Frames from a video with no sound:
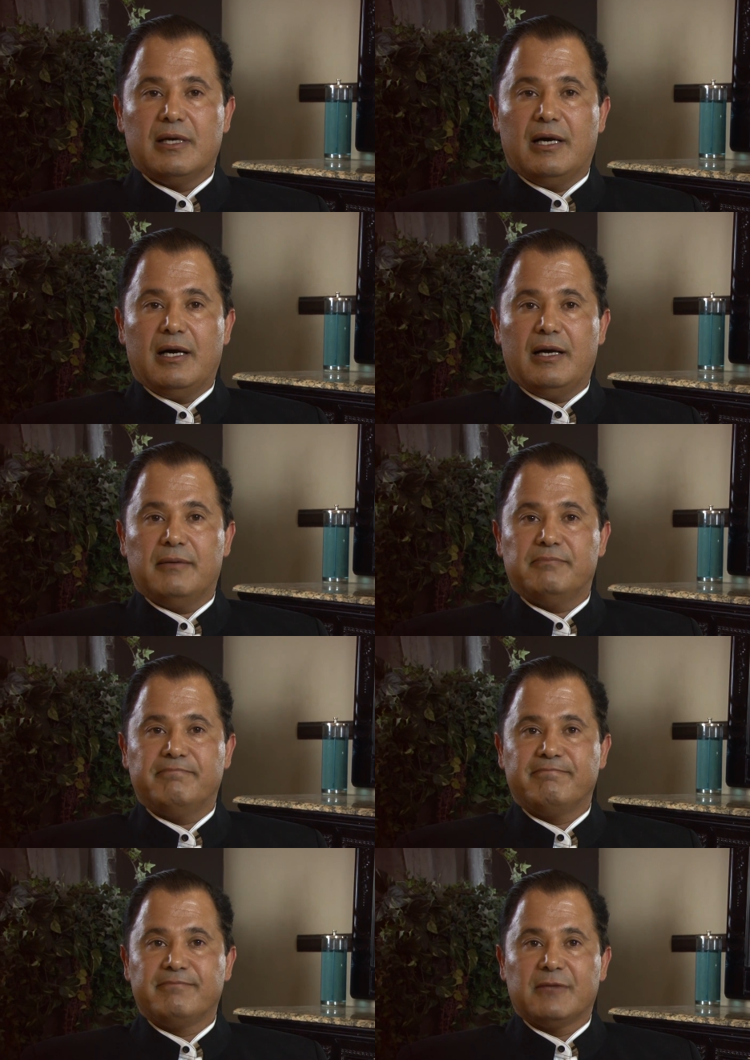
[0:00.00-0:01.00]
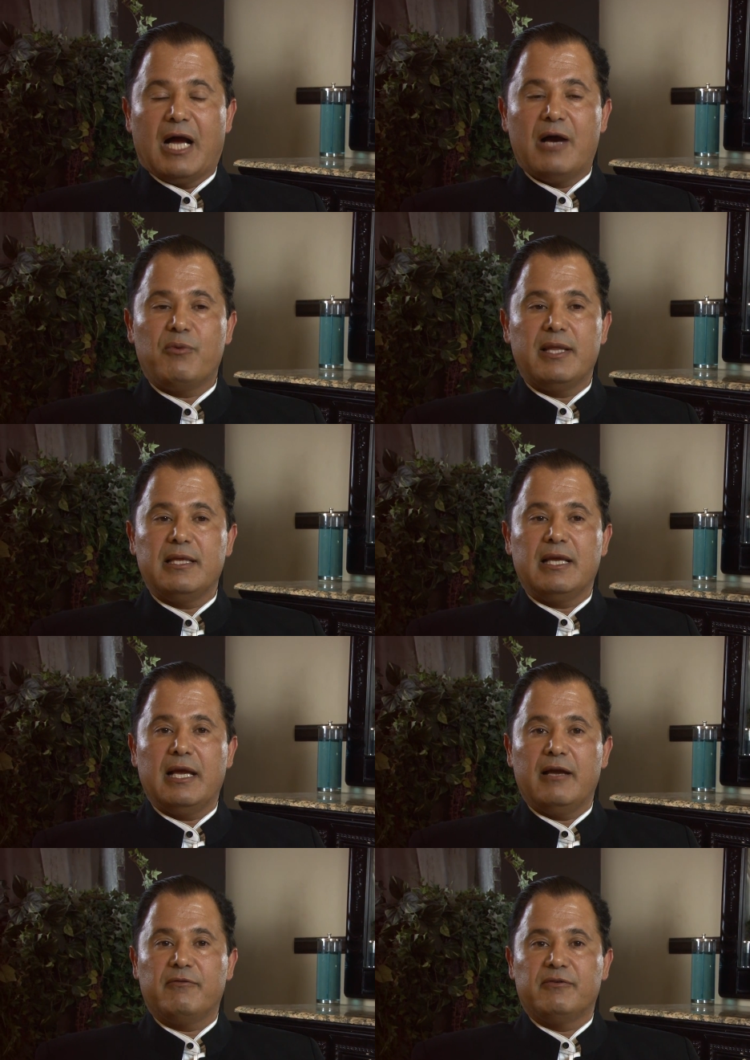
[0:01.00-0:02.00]
I'd rather
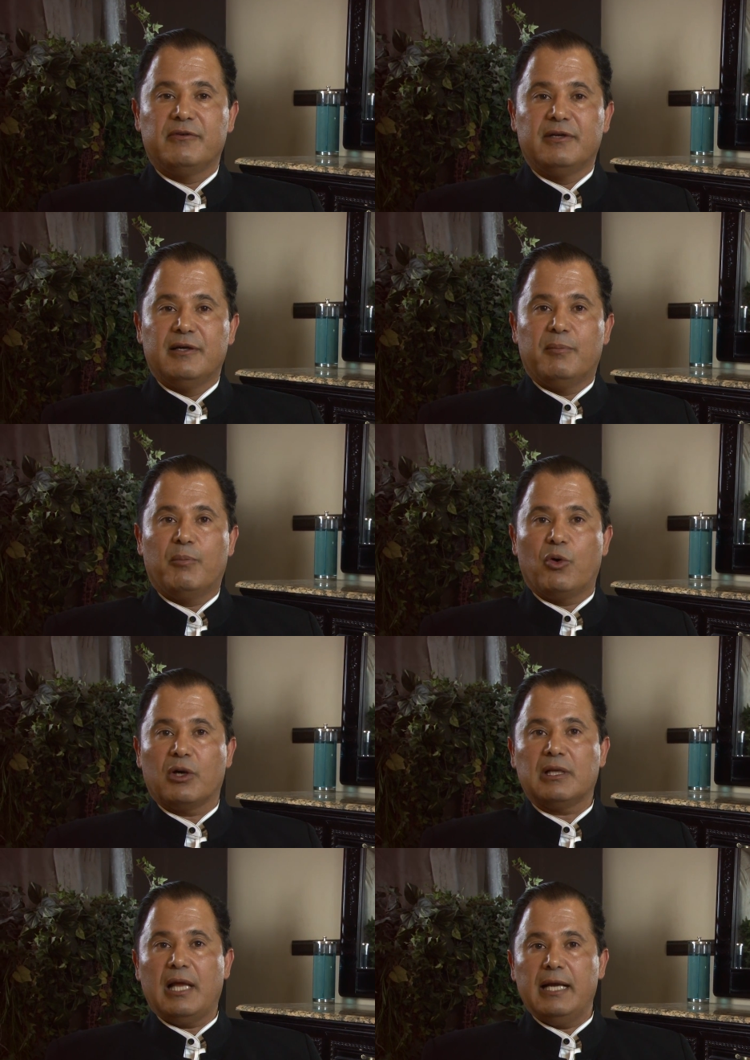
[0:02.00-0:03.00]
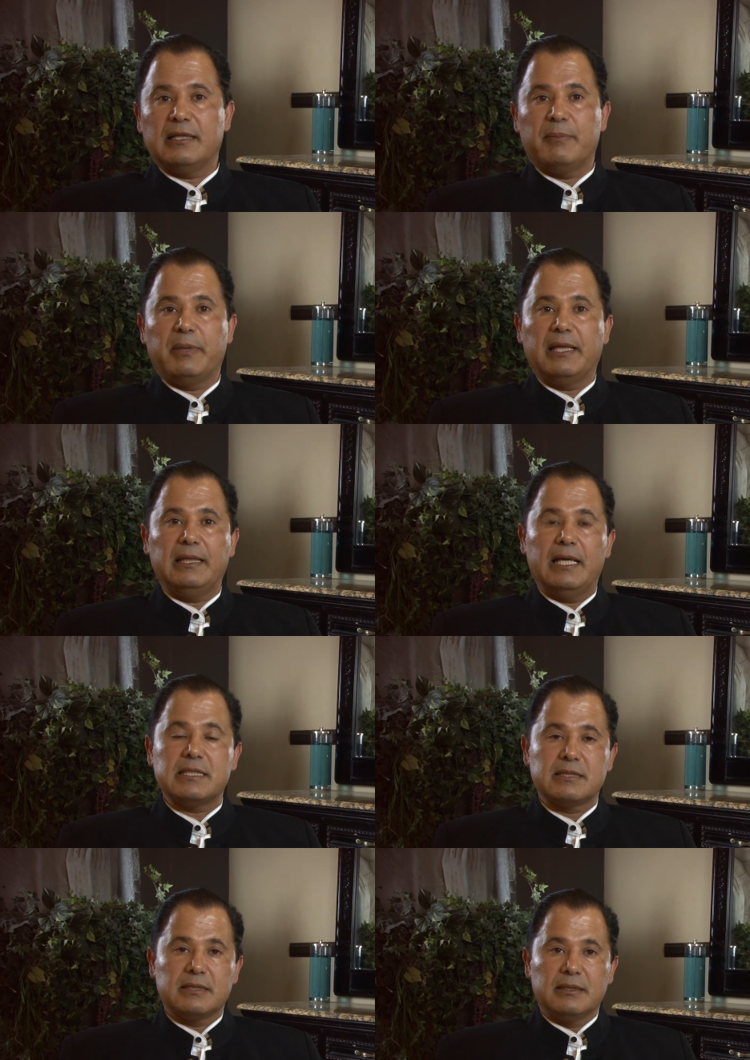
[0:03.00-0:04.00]
have more client that pay
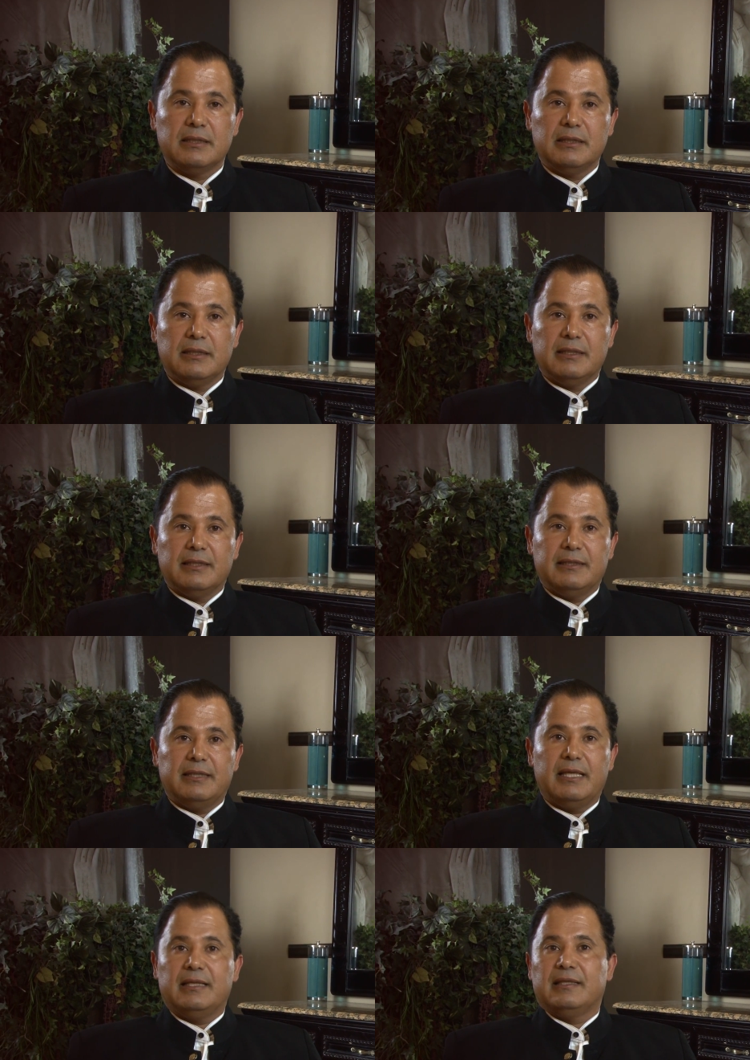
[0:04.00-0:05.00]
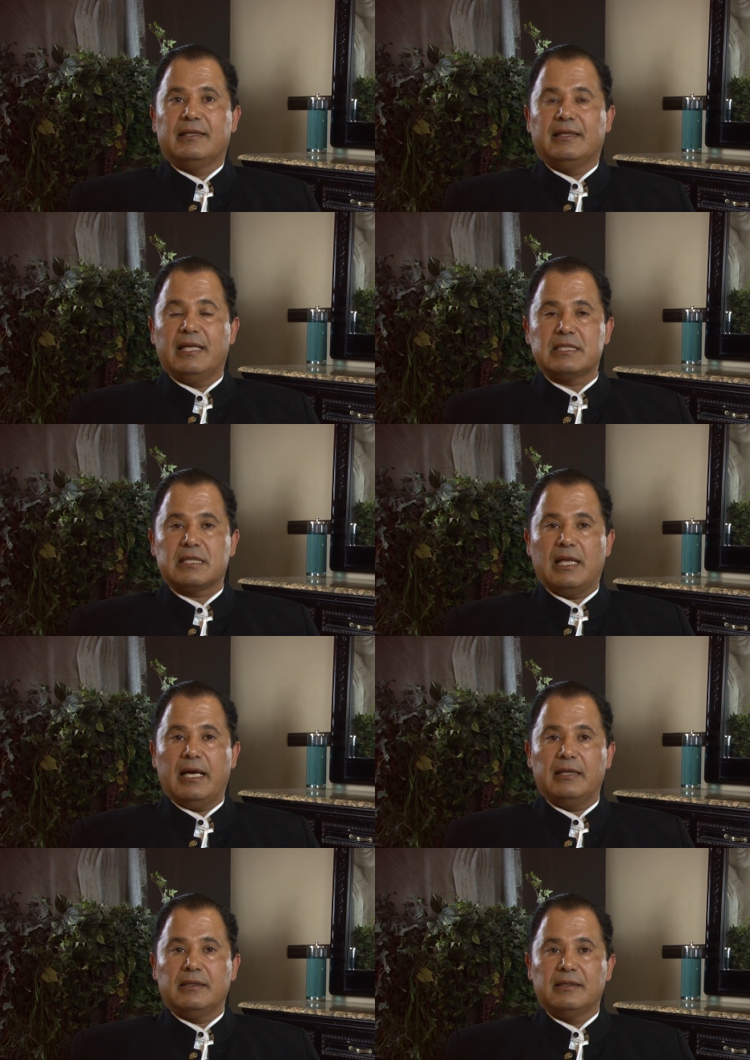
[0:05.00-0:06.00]
less than less
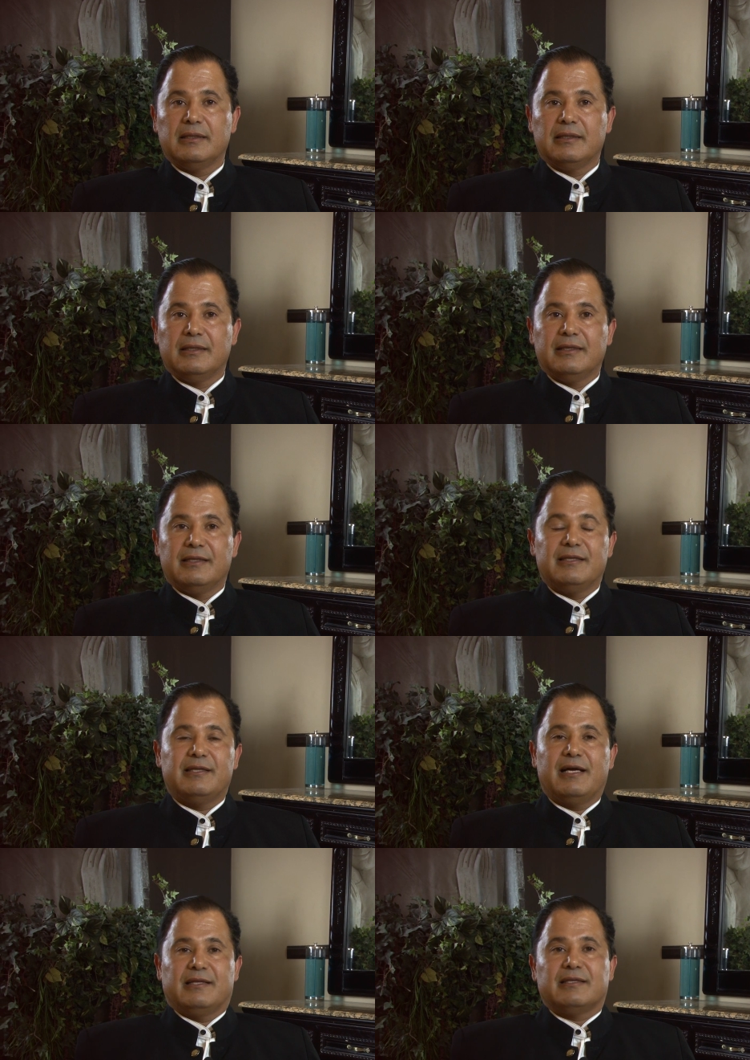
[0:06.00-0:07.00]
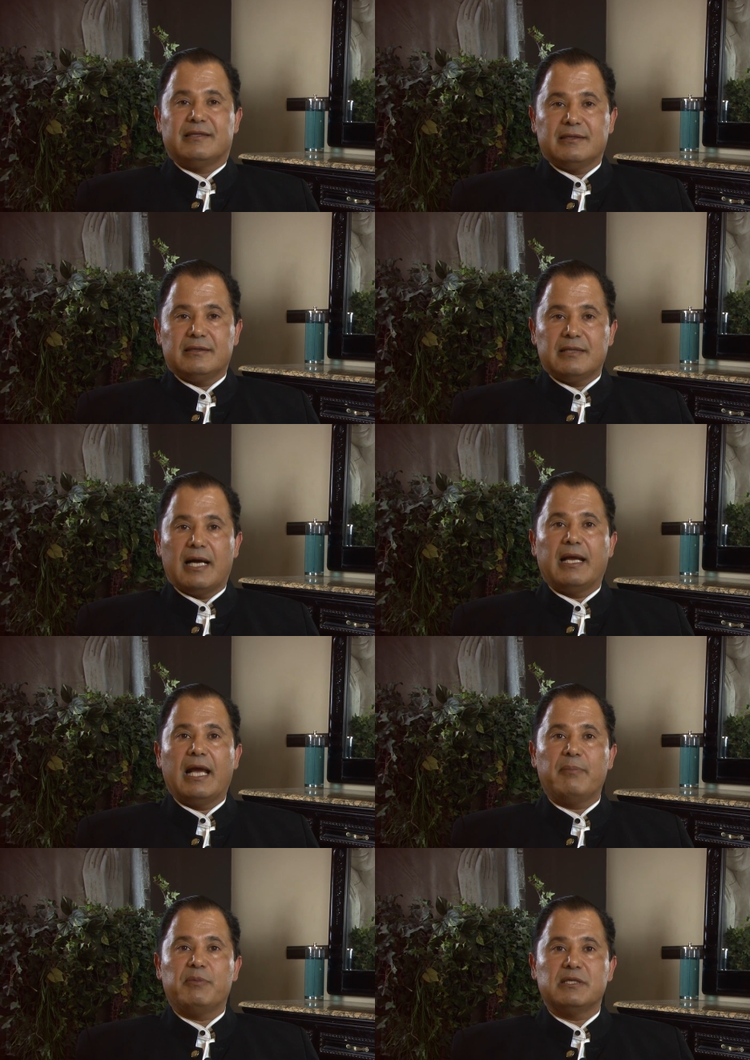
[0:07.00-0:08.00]
client that not
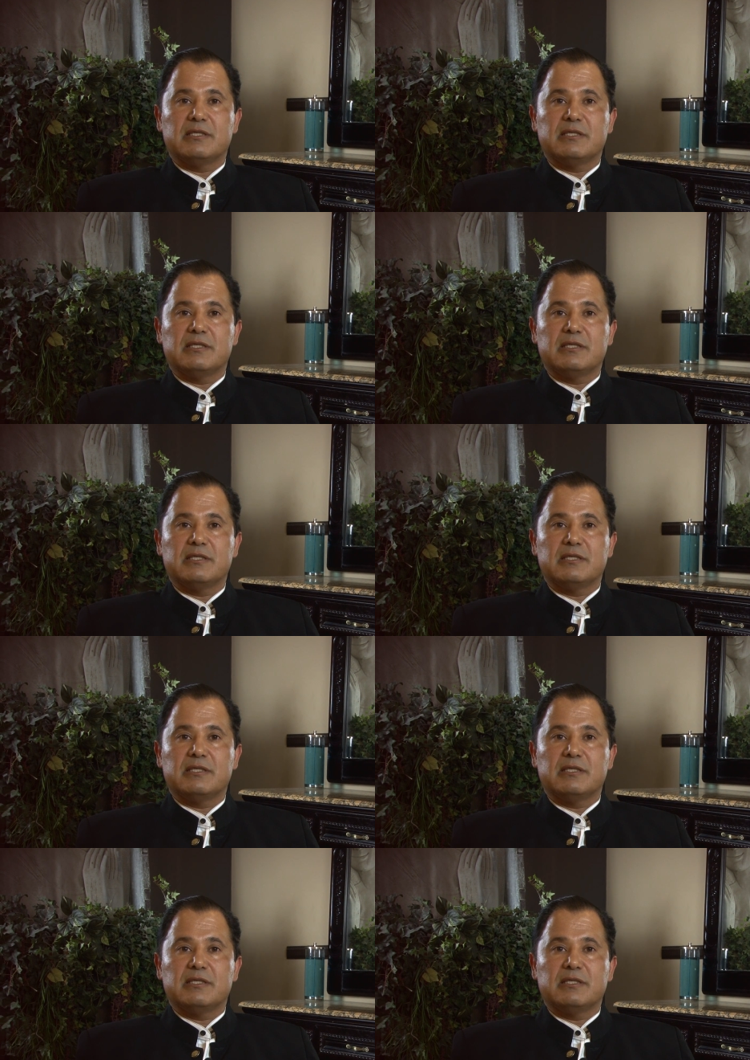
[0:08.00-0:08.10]
happy.